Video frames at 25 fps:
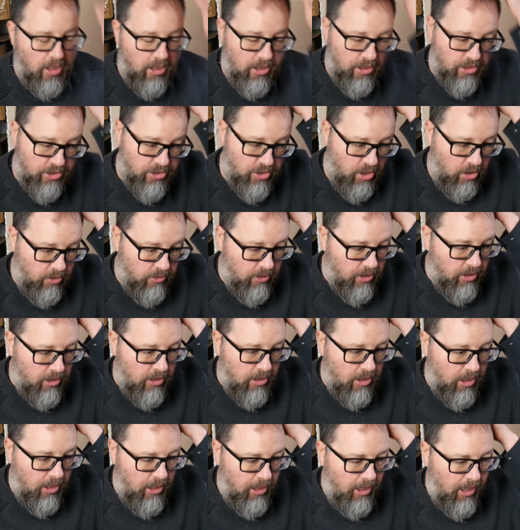So
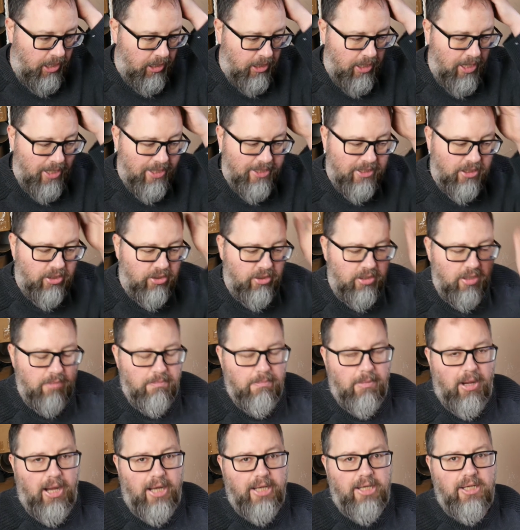I like the
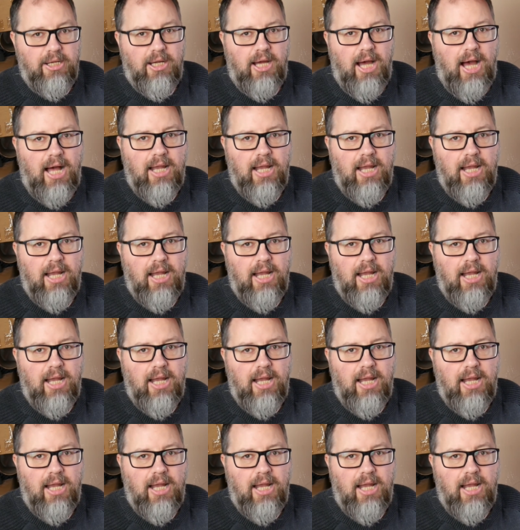minor